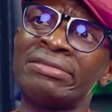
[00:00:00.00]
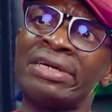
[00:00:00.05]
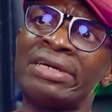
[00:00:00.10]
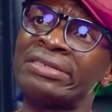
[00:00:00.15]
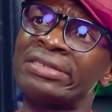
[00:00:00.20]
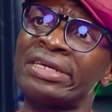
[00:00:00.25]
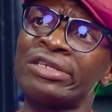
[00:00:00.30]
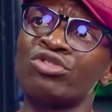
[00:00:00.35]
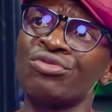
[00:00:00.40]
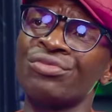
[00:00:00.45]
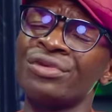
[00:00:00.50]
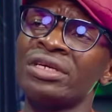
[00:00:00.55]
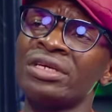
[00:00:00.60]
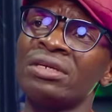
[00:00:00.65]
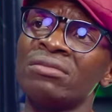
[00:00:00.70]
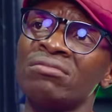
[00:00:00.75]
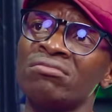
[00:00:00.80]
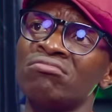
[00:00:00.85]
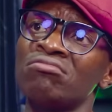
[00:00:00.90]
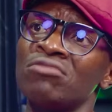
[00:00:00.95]
they said to
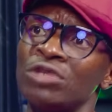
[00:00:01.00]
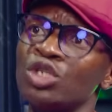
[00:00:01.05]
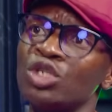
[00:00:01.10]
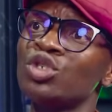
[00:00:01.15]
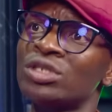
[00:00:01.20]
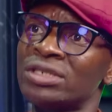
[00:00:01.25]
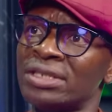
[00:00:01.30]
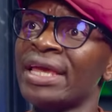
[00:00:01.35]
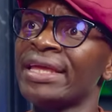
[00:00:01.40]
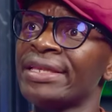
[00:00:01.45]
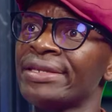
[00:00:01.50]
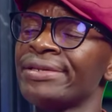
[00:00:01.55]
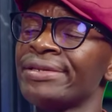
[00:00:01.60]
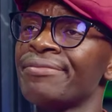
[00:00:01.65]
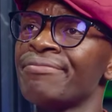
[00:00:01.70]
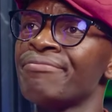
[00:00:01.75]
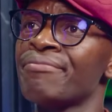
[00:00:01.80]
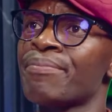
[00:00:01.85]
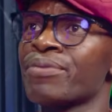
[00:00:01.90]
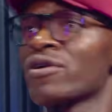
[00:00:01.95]
me, you say
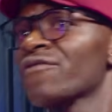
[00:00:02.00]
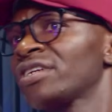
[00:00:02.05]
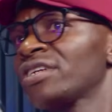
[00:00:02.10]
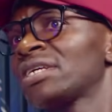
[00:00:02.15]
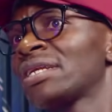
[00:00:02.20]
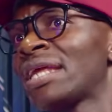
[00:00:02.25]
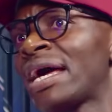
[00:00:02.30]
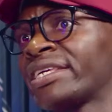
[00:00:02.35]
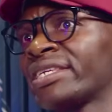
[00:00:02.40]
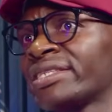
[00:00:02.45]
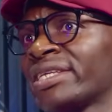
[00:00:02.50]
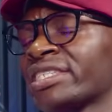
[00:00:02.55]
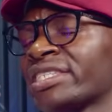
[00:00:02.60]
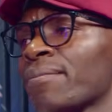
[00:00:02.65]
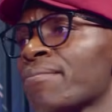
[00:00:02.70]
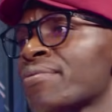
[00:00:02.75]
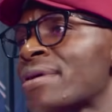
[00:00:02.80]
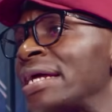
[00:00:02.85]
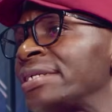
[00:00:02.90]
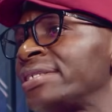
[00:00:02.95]
Prophet Elijah, that's
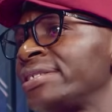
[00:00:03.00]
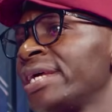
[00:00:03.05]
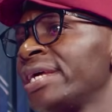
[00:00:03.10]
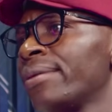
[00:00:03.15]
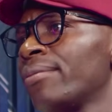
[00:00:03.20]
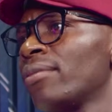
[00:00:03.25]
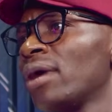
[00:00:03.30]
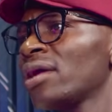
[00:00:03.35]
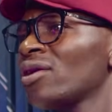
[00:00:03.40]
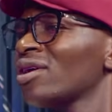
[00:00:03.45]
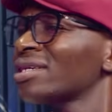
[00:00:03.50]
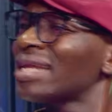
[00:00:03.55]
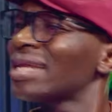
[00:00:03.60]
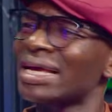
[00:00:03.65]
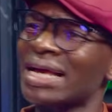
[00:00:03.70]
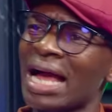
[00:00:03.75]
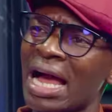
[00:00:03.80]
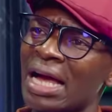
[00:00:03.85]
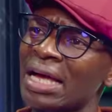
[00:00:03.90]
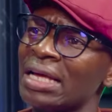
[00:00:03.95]
a brand name. It was
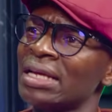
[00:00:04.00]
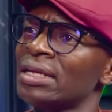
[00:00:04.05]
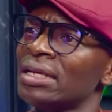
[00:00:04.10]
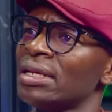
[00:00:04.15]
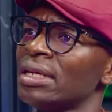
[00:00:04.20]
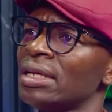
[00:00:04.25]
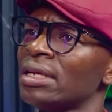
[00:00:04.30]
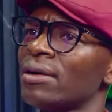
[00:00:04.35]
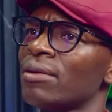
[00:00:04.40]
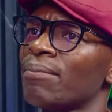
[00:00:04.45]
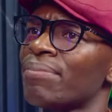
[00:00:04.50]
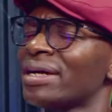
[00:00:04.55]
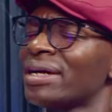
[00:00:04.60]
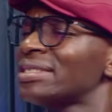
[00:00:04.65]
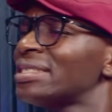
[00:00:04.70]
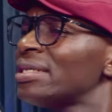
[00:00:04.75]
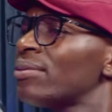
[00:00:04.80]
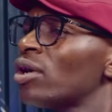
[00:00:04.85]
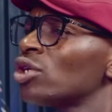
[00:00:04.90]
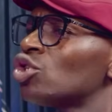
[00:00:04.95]
like,
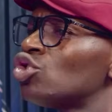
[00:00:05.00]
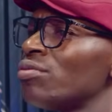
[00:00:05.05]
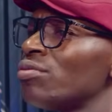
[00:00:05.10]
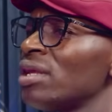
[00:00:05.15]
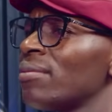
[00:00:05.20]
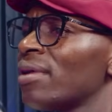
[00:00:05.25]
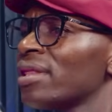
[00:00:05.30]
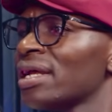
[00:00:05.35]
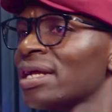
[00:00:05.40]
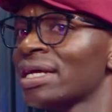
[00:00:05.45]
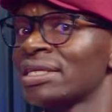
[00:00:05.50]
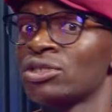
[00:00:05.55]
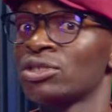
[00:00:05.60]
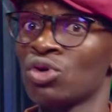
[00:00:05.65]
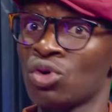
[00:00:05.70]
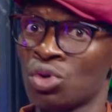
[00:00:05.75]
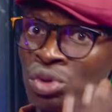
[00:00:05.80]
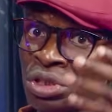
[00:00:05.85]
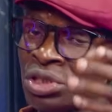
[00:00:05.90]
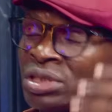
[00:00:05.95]
brand name, what do you mean by that?
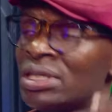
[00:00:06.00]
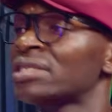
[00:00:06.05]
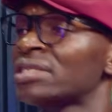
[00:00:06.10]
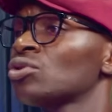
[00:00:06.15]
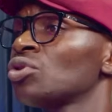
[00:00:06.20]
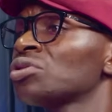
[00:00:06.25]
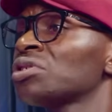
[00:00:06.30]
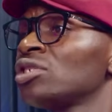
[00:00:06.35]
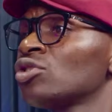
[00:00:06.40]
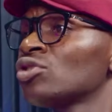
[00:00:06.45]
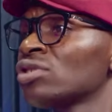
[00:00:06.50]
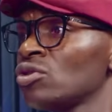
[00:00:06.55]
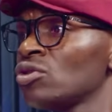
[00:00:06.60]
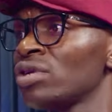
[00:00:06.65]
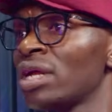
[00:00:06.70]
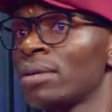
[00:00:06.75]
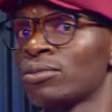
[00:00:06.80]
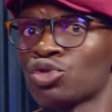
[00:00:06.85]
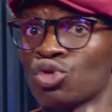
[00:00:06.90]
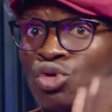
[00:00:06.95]
No, that's not his
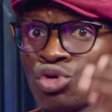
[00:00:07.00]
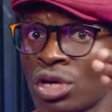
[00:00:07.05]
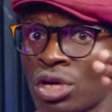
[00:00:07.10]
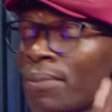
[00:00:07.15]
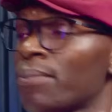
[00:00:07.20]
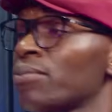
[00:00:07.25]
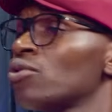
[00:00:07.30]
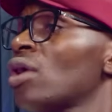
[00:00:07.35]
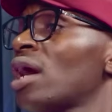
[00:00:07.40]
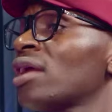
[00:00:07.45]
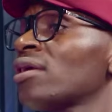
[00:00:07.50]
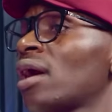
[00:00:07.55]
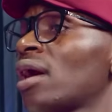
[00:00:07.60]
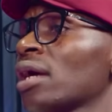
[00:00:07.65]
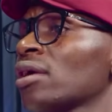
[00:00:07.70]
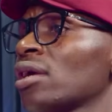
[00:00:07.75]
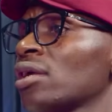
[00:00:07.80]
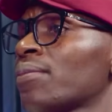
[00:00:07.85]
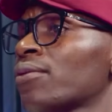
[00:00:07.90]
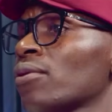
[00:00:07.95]
real name, so you are
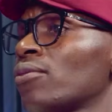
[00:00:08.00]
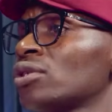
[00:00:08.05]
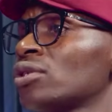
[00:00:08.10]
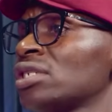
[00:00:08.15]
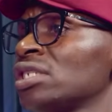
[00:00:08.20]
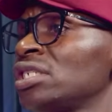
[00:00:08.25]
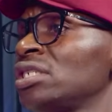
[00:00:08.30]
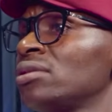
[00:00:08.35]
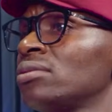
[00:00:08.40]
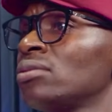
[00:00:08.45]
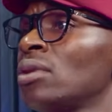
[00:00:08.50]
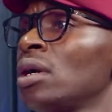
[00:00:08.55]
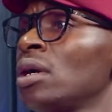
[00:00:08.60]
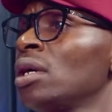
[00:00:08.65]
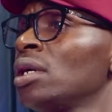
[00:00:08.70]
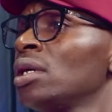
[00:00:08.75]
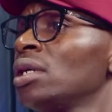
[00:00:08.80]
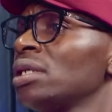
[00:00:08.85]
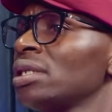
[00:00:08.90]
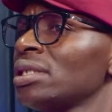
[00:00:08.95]
actually promoting him.
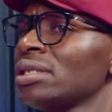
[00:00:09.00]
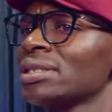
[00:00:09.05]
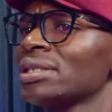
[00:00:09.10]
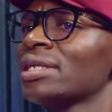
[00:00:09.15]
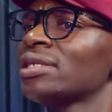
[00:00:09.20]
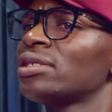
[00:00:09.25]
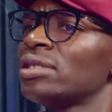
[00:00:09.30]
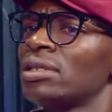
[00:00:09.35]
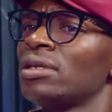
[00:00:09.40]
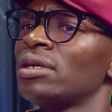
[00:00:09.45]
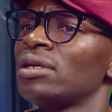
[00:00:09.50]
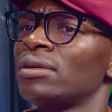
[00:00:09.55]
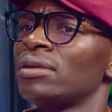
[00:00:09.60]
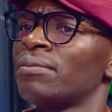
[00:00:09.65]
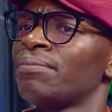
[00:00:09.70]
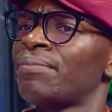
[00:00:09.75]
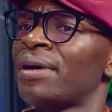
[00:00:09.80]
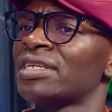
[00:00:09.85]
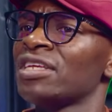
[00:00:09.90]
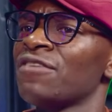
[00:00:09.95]
But
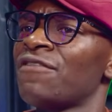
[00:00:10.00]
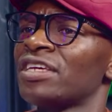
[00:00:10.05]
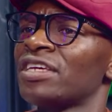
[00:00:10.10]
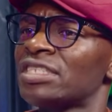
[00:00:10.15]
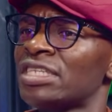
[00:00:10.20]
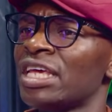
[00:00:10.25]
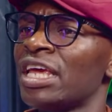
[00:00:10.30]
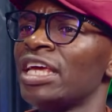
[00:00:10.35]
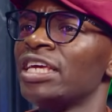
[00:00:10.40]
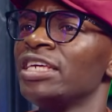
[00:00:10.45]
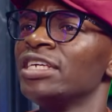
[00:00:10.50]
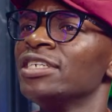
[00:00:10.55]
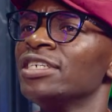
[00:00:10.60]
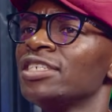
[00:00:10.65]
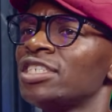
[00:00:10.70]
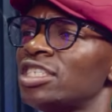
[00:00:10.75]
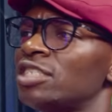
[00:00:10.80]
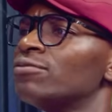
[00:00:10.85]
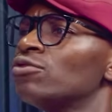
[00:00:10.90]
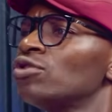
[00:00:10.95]
if I say
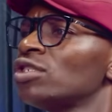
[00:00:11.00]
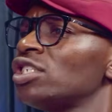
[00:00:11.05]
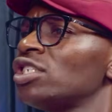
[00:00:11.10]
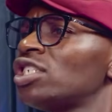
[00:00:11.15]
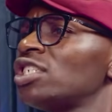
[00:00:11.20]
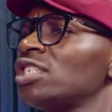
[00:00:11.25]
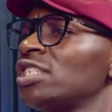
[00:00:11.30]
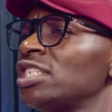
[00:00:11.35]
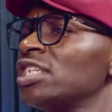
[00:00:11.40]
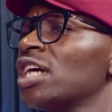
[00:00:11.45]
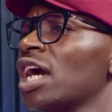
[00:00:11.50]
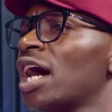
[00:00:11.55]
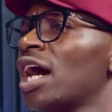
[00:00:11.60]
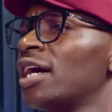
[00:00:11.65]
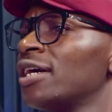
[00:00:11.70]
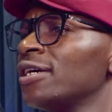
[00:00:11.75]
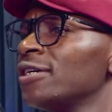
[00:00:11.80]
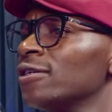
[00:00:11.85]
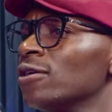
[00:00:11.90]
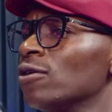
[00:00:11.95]
Chimuti
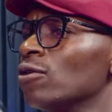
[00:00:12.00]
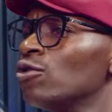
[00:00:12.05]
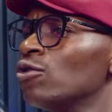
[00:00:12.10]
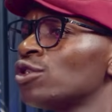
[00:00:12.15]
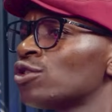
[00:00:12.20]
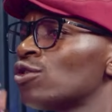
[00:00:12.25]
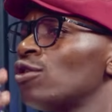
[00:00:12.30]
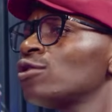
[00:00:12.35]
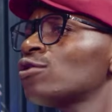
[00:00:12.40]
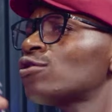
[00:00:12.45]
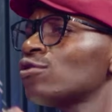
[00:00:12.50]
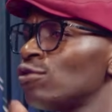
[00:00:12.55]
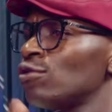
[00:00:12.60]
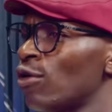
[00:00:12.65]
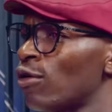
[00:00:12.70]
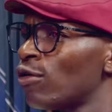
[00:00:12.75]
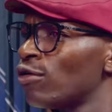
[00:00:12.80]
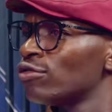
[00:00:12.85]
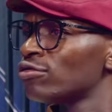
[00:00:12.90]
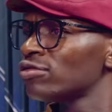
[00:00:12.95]
Chininga, who is going to
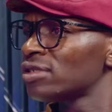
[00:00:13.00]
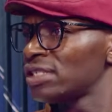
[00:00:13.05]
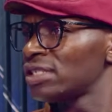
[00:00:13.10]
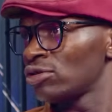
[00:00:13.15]
know?